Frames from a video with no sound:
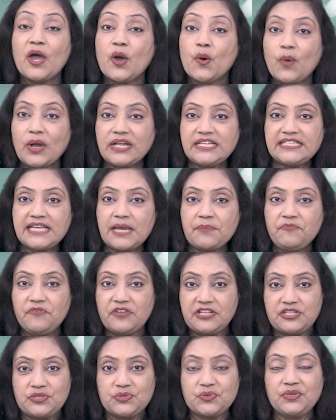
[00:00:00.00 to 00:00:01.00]
WhatsApp
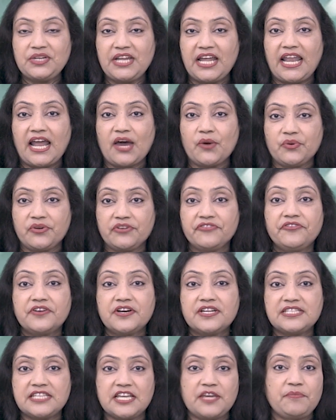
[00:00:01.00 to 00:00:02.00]
will soon allow
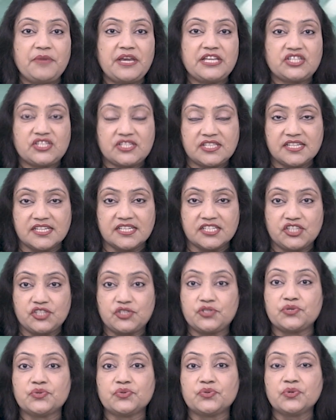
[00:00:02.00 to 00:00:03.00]
reverse image search
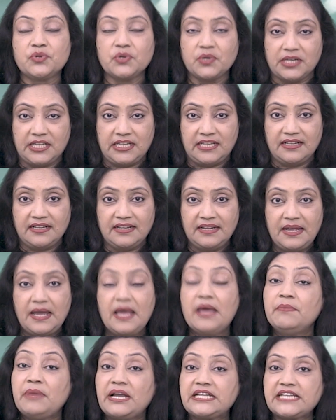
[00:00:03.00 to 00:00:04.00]
through Google.
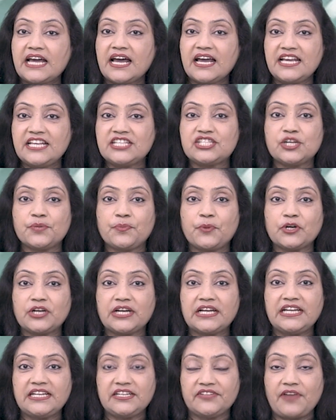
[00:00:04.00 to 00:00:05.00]
Meta is
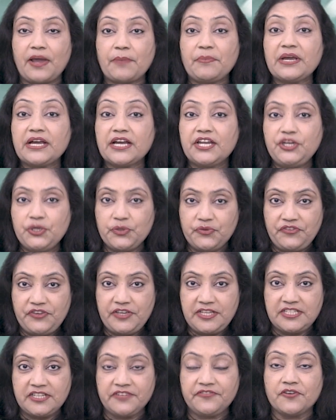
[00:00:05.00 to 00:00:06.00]
reportedly developing a new
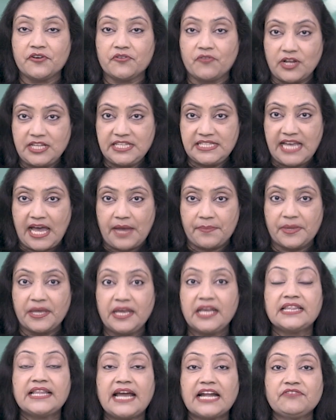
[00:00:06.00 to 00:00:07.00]
feature for WhatsApp
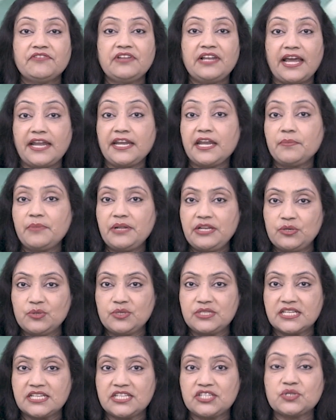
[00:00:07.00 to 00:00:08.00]
that will enable
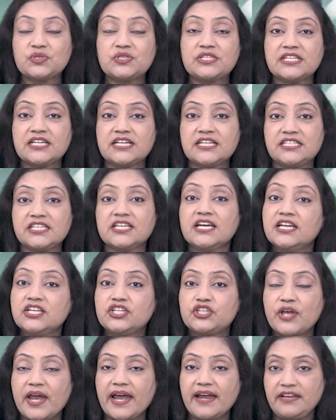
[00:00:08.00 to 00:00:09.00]
users to search
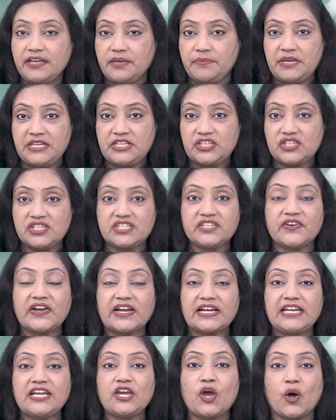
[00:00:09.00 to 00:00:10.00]
shared images
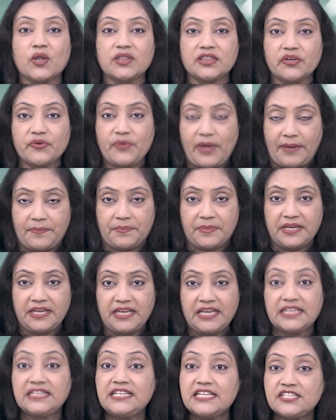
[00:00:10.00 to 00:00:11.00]
directly on the web.
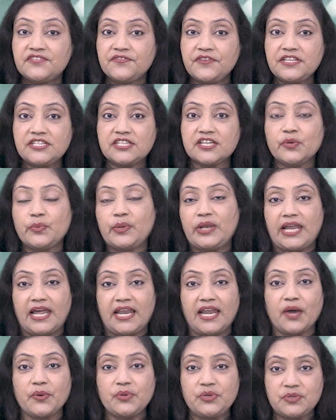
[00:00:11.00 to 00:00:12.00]
This feature will
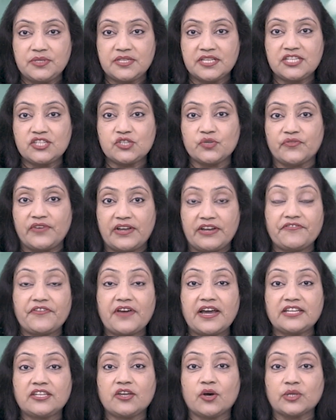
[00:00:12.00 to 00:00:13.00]
allow users to
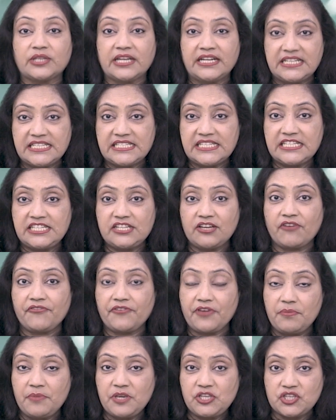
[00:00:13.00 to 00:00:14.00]
verify the authenticity
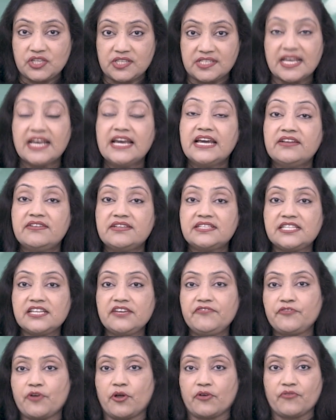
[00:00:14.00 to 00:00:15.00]
of images
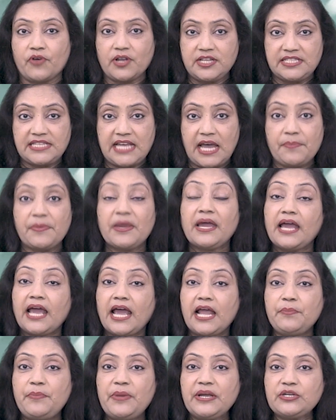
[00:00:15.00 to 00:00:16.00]
received on WhatsApp,
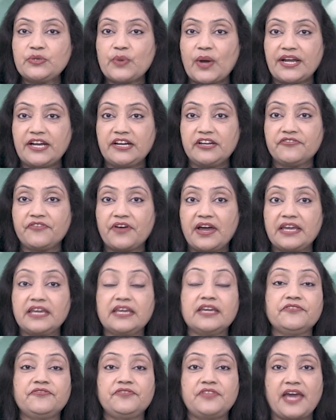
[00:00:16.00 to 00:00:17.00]
helping to identify
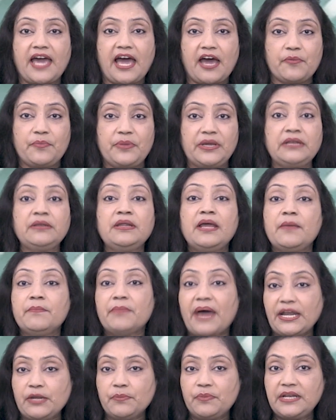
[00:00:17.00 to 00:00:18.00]
if they have been
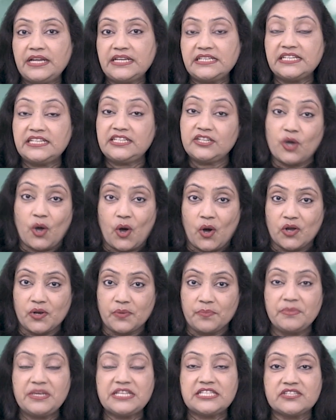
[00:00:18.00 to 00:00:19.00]
manipulated
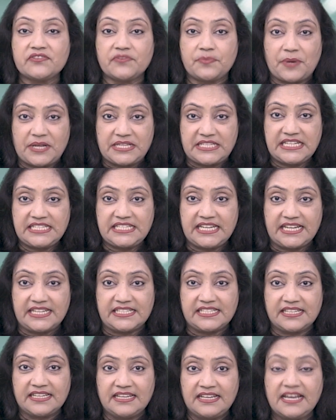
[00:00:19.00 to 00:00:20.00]
or
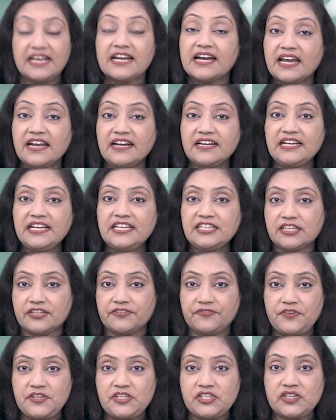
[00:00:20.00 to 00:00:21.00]
misrepresented. Currently,
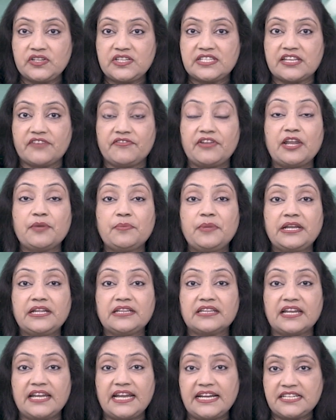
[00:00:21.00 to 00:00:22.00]
the feature is available in
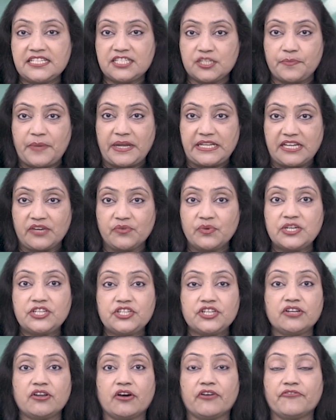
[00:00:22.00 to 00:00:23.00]
the latest beta
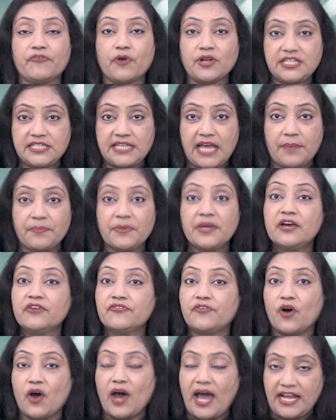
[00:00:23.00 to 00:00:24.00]
version of WhatsApp
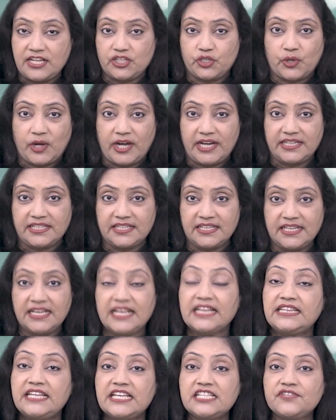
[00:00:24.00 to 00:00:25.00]
for Android.
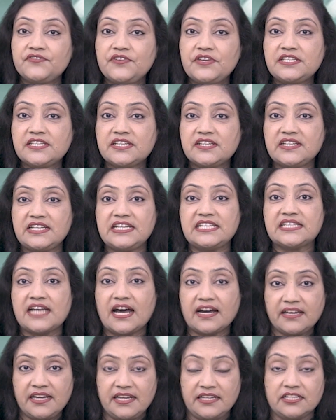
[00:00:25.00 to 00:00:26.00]
This feature is
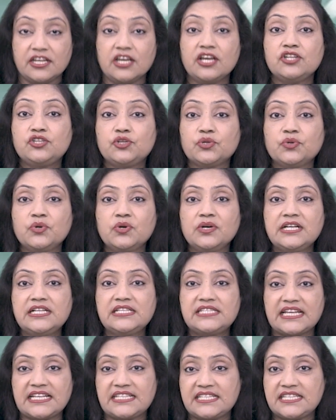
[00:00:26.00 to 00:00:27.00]
akin to
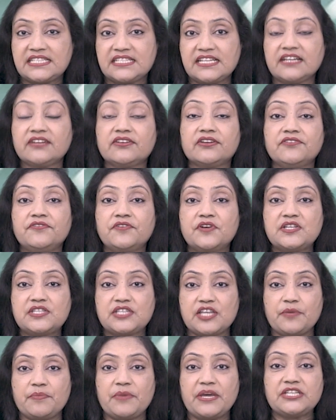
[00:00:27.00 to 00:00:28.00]
Google's existing reverse
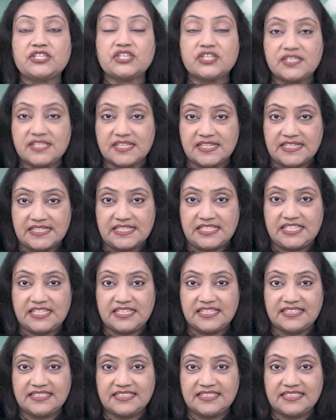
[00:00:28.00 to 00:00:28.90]
image search.